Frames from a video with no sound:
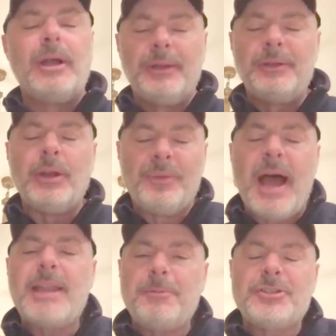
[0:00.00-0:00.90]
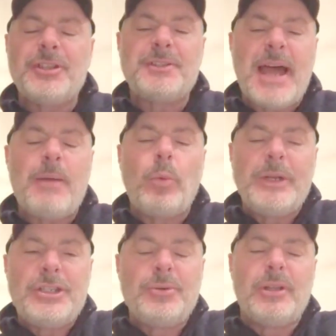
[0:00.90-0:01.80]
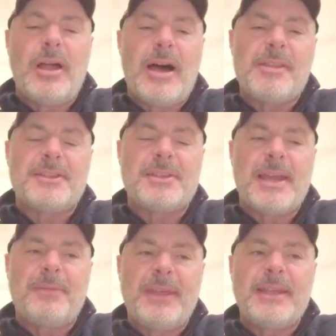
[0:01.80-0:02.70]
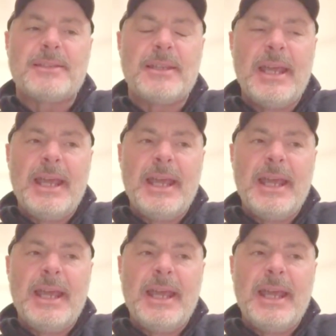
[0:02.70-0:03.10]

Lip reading: You know, 90% of the time we do a lot of the same things.